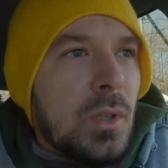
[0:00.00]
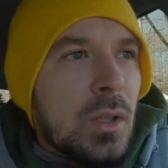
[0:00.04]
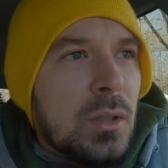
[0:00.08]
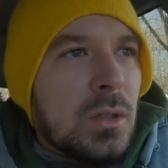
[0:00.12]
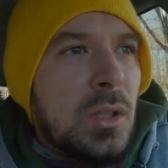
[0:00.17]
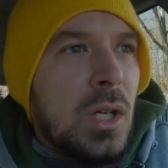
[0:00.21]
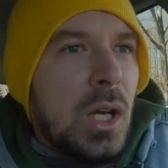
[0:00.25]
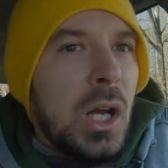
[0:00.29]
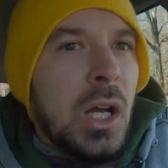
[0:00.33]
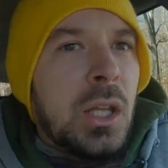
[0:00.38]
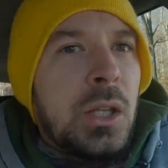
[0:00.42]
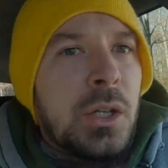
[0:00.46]

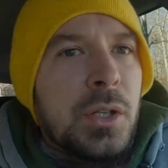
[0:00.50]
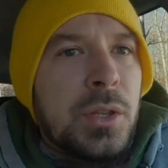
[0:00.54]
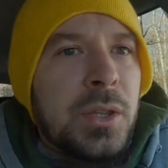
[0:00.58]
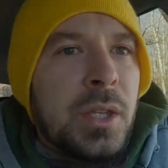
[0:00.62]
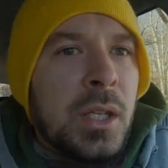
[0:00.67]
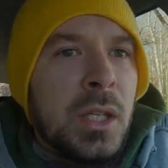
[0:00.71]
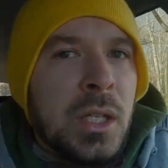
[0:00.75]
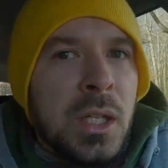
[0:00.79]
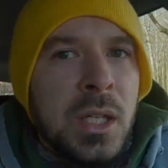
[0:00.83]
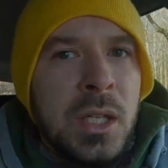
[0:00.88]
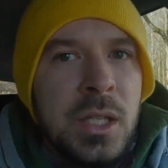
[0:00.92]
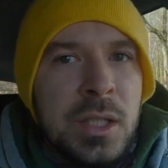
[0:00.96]
the other
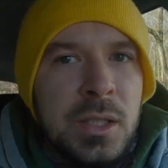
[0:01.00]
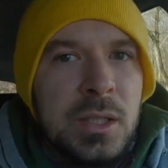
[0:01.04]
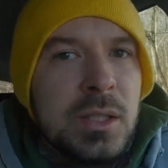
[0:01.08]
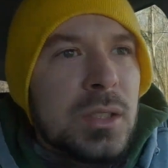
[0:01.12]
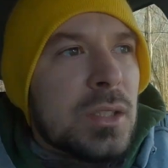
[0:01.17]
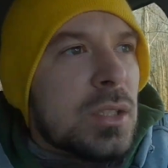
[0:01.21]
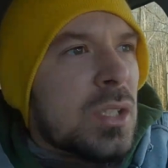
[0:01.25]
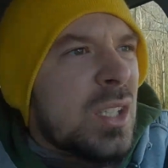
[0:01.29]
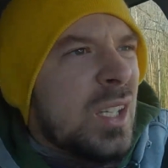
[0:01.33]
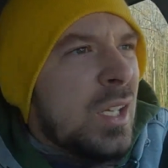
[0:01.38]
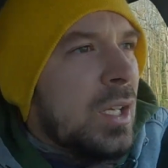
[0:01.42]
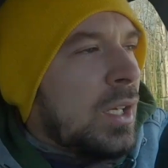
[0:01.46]
thing
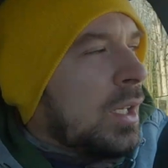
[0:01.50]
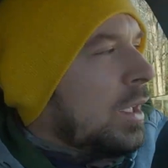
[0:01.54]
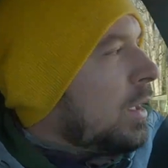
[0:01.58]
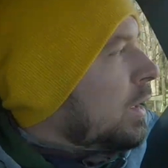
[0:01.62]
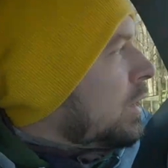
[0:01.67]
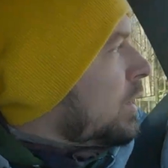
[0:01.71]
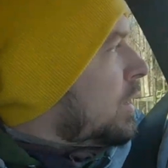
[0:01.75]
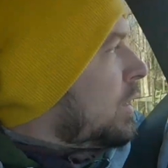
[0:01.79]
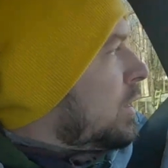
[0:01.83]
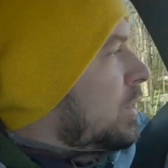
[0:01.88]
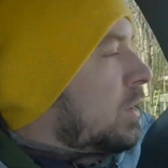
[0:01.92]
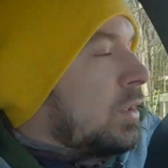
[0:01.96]
is,
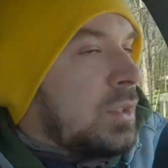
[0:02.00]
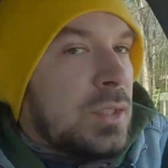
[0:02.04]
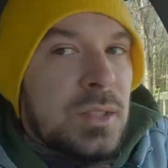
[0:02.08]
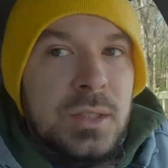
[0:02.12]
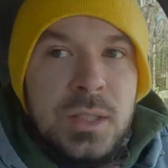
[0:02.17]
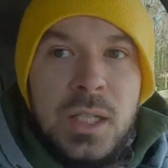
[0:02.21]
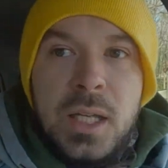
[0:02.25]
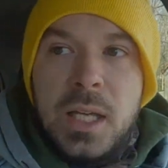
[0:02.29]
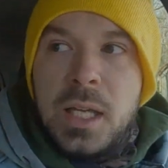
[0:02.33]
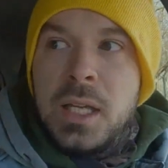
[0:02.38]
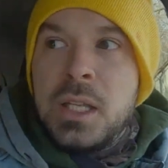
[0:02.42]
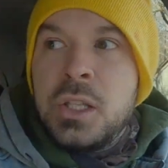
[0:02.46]

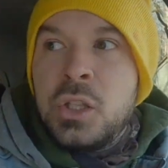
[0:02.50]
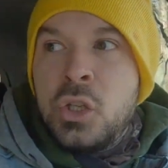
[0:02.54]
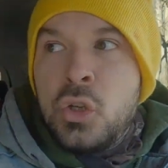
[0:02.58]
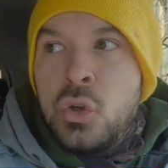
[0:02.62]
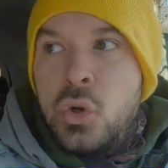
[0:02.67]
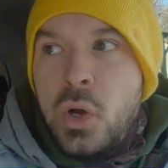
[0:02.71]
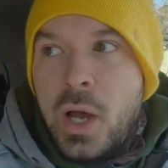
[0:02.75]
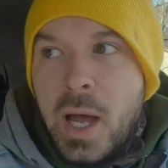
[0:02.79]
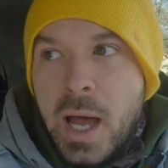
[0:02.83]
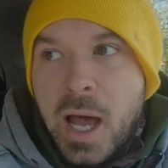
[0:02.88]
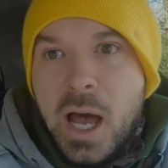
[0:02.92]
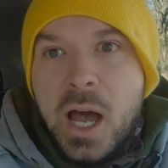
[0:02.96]
say
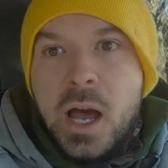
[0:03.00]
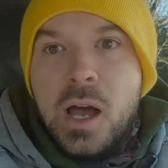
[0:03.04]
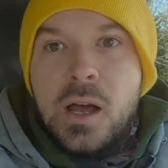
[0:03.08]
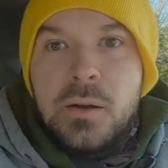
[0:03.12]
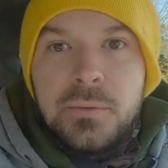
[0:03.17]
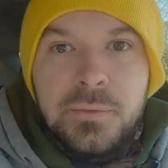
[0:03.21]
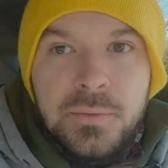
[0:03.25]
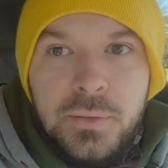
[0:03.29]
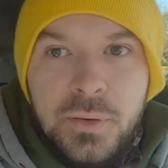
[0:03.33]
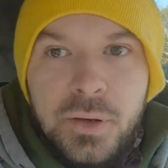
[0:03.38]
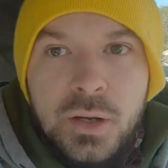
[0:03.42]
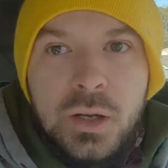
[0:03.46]
you
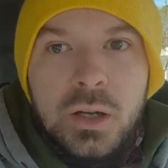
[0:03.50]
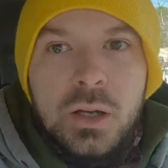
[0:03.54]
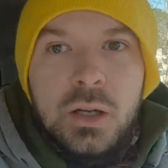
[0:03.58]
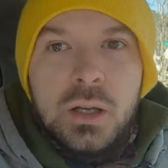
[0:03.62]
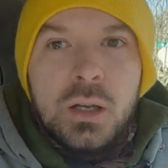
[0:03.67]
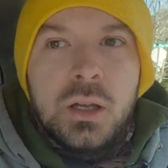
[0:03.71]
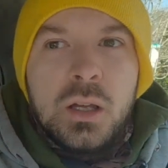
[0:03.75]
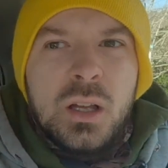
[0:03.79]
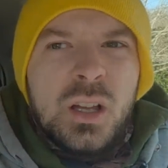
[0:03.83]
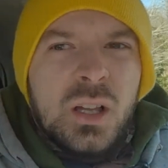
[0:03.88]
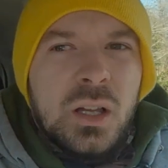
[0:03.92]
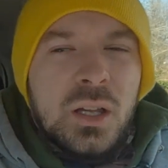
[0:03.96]
have,
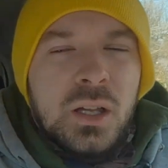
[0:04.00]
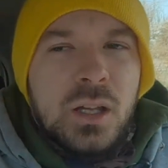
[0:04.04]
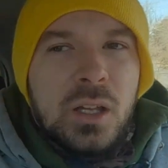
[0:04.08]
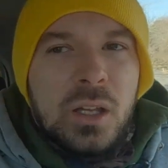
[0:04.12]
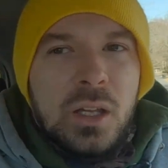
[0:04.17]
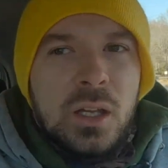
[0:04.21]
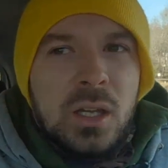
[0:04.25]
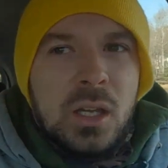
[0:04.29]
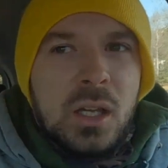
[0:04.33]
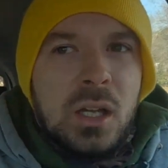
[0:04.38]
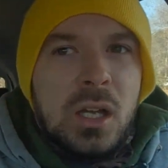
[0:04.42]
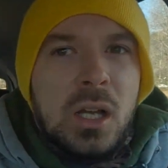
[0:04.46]

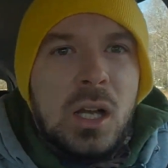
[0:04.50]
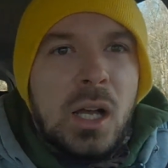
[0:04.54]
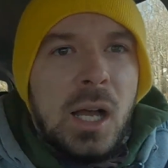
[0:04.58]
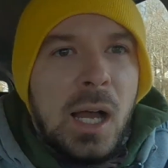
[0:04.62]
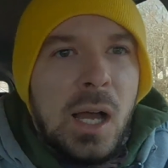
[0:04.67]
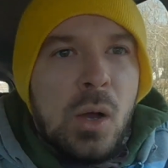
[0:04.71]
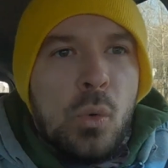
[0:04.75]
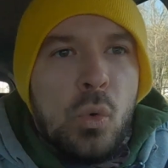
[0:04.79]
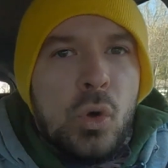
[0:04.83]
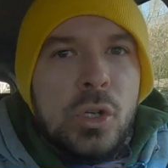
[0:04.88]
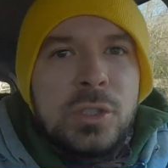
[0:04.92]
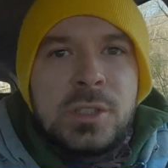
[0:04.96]

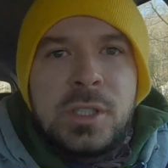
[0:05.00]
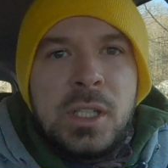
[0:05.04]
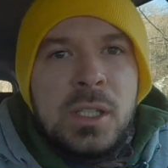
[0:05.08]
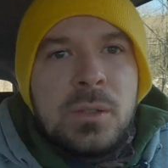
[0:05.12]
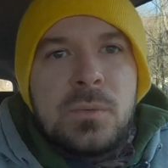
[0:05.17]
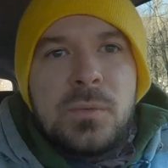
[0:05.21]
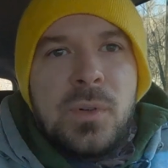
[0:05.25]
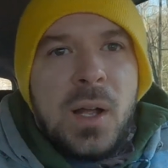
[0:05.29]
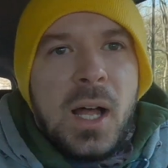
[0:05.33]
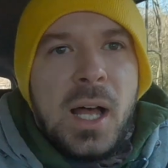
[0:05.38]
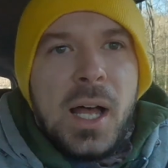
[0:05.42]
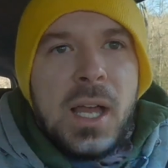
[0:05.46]
I wouldn't
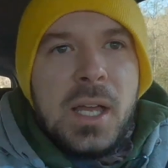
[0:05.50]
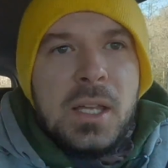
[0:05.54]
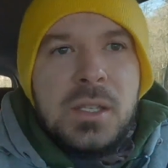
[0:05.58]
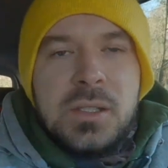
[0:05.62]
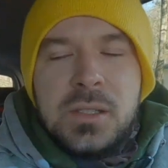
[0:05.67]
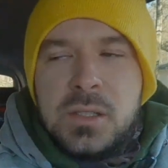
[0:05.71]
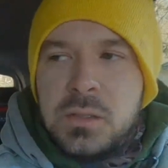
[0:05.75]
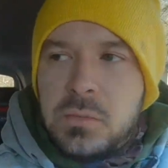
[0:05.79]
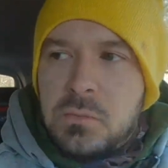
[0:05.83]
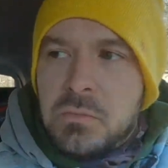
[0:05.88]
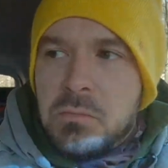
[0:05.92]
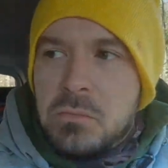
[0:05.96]

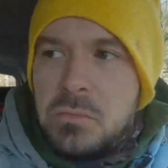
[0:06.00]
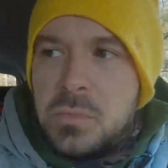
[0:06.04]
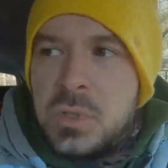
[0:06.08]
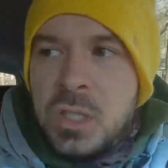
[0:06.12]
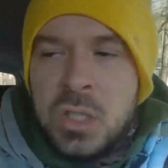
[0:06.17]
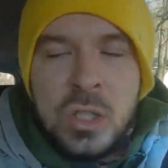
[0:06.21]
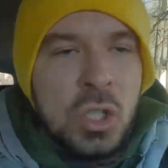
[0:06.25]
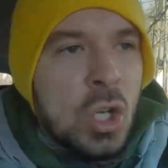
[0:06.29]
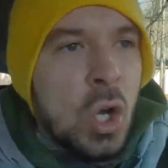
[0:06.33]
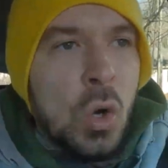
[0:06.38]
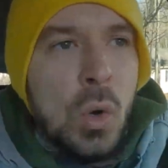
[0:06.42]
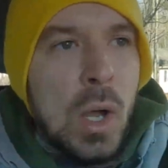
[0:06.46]
advise
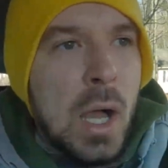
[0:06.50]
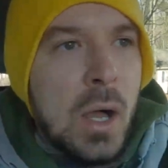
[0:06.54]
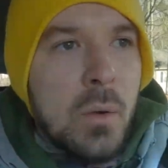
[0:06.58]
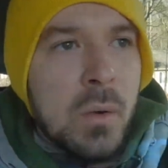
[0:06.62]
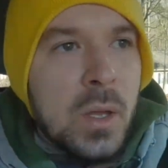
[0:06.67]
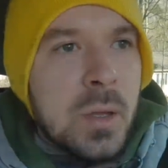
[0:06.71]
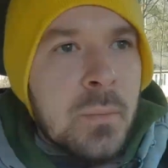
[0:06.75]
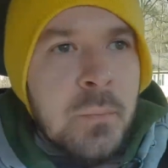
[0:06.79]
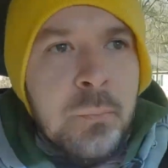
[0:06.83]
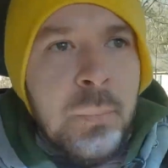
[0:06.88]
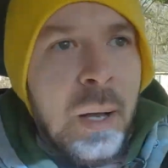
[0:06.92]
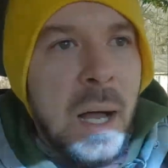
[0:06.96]
to go out
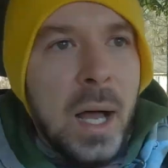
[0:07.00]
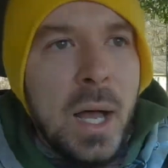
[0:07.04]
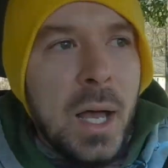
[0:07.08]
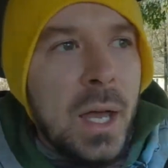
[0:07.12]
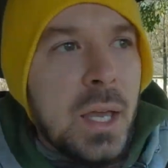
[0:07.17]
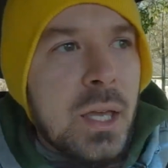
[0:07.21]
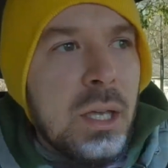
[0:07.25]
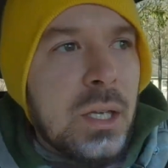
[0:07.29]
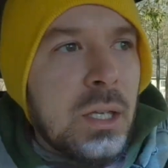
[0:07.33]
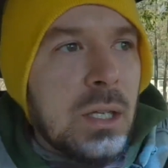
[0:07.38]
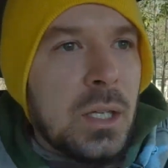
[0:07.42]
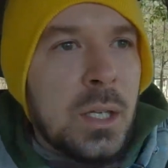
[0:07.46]
and buy
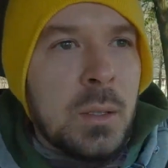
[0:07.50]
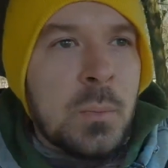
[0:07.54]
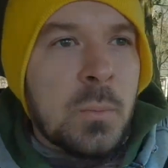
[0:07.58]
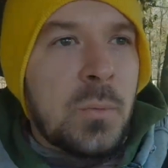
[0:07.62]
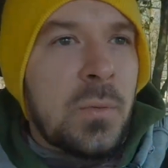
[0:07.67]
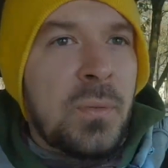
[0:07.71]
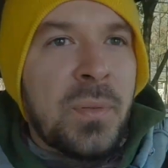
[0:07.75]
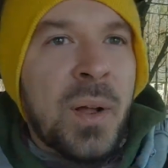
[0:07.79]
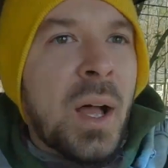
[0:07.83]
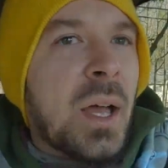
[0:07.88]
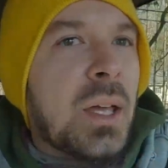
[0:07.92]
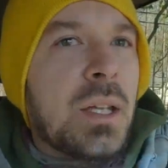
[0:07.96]

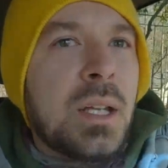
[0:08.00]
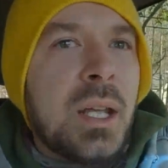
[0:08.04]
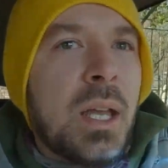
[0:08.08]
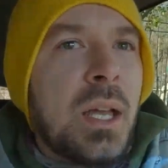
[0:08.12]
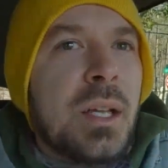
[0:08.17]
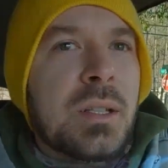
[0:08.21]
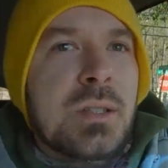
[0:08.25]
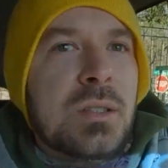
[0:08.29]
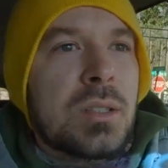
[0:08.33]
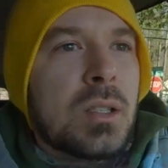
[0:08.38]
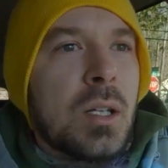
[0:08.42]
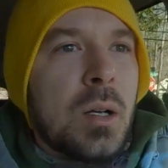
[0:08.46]
and
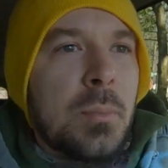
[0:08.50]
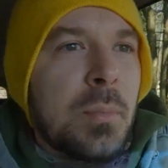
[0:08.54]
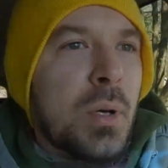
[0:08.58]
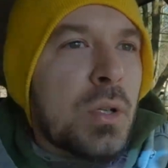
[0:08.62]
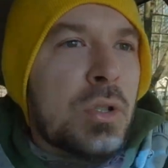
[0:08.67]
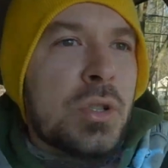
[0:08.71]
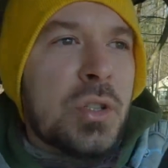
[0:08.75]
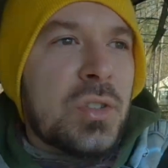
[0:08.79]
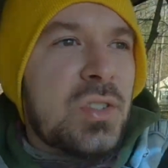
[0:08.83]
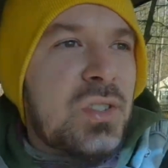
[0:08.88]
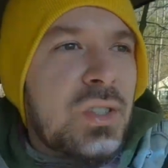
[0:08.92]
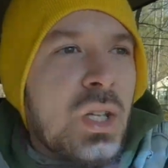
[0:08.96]
finance a
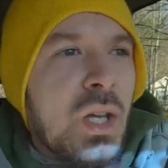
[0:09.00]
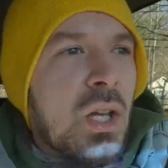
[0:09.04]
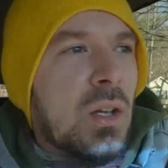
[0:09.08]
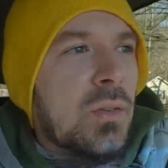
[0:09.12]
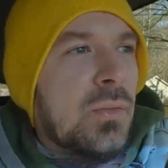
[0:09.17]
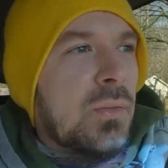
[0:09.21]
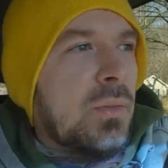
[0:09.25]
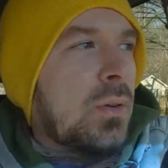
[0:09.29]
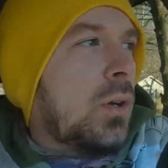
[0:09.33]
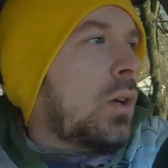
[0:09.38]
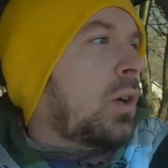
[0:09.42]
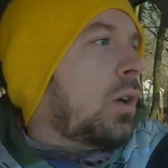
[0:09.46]
bunch of stuff.
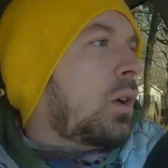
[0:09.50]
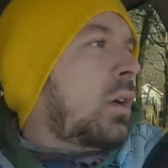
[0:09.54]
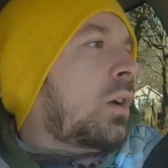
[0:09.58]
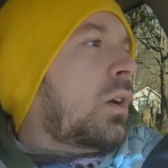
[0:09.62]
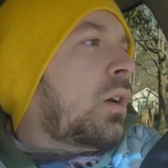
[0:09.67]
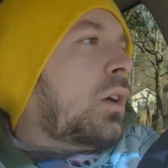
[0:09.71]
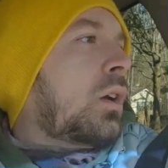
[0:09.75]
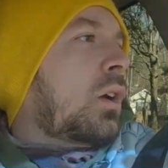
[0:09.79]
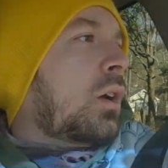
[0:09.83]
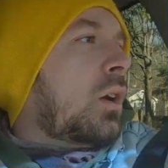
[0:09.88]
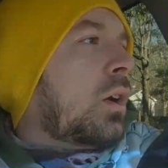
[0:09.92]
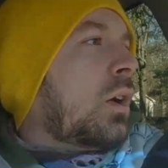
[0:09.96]

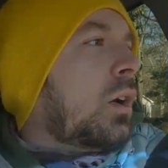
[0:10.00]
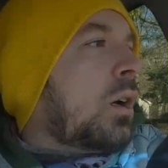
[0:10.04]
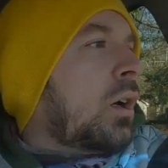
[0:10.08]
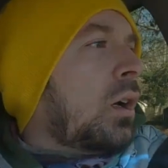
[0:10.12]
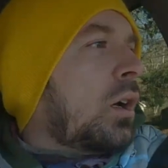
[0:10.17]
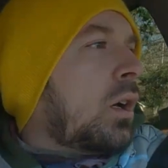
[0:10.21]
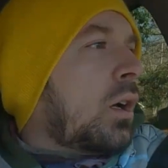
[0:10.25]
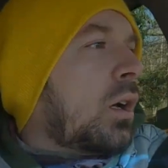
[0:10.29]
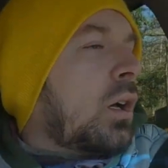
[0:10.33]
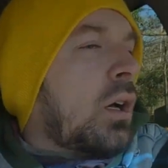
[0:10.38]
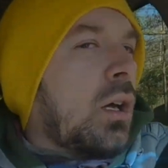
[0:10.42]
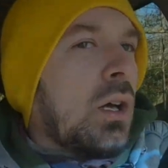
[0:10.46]

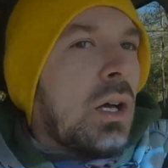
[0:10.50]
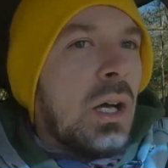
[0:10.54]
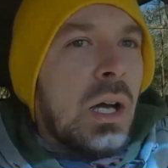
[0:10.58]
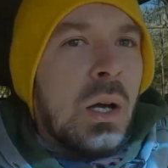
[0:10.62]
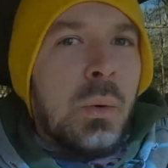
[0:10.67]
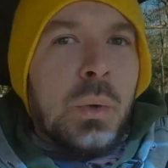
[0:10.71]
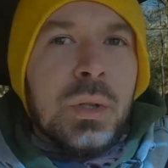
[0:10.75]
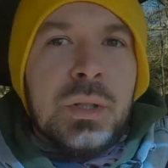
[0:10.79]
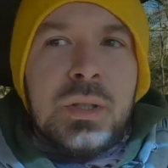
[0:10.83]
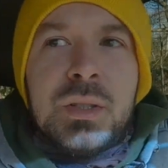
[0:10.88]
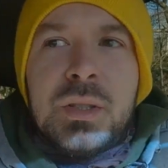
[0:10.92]
I would